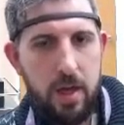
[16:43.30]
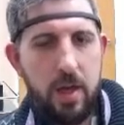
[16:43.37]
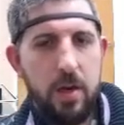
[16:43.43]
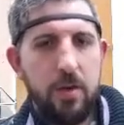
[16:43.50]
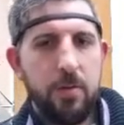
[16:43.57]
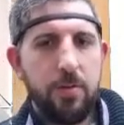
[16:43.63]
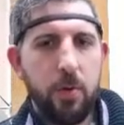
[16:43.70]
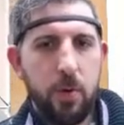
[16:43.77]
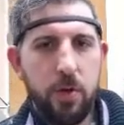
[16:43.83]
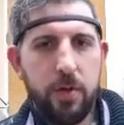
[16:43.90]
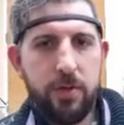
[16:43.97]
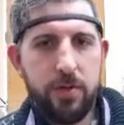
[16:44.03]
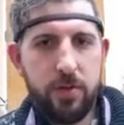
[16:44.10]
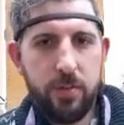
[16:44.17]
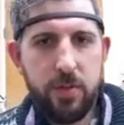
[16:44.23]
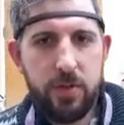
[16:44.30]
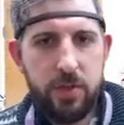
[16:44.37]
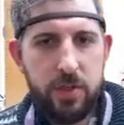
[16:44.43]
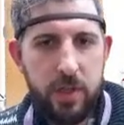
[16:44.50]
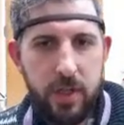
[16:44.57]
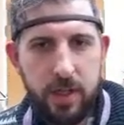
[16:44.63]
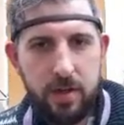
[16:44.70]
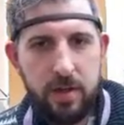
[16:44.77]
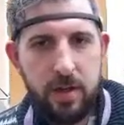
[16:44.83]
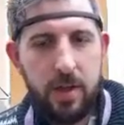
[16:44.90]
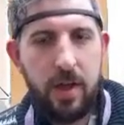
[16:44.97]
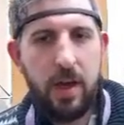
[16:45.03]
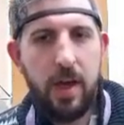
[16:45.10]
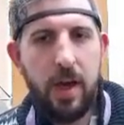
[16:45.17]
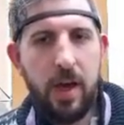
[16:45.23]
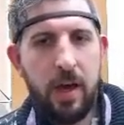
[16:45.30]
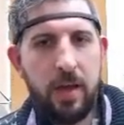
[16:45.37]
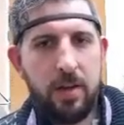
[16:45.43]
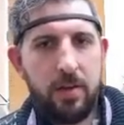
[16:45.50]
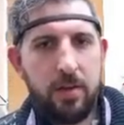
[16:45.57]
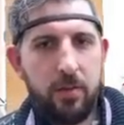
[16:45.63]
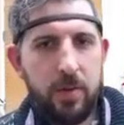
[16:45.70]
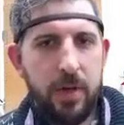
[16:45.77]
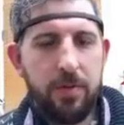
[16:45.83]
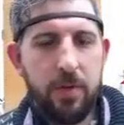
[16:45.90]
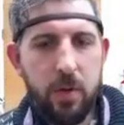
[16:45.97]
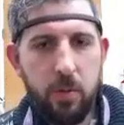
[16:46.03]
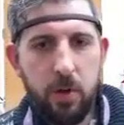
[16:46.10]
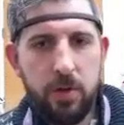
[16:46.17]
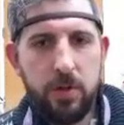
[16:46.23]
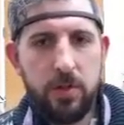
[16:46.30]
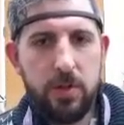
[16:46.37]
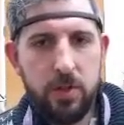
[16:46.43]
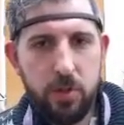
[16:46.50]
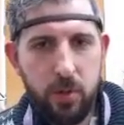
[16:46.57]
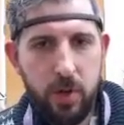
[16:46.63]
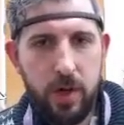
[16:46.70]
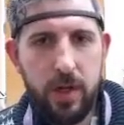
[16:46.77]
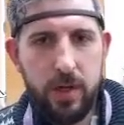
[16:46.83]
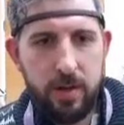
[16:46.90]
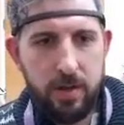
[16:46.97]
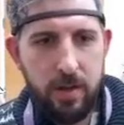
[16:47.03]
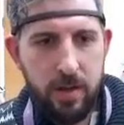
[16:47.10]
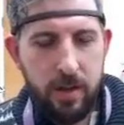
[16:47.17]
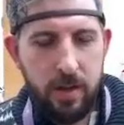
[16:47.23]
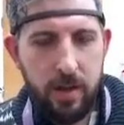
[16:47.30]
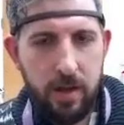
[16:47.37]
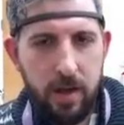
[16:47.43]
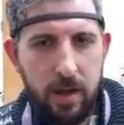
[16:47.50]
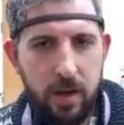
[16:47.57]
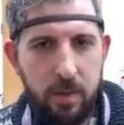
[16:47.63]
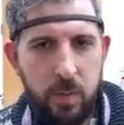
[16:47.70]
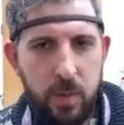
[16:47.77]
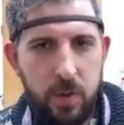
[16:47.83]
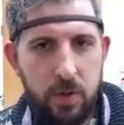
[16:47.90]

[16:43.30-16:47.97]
for you to proceed. And we definitely want you to try and do